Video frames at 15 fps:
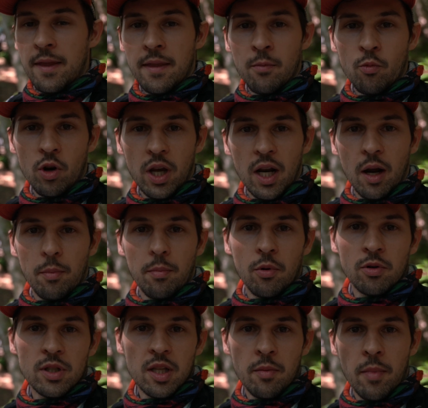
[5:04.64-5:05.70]
then we'll get up
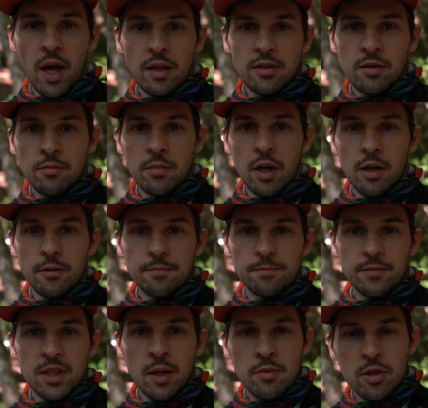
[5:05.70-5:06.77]
onto the mountain, but
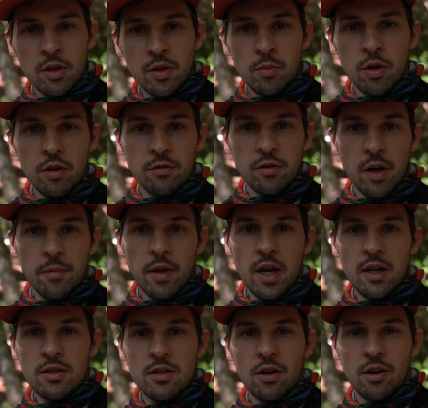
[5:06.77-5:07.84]
it's absolutely beautiful up there,
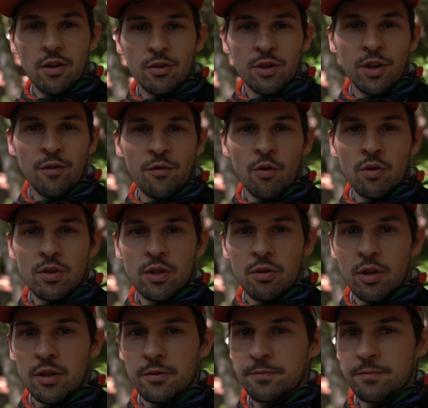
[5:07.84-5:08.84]
so looking forward to it.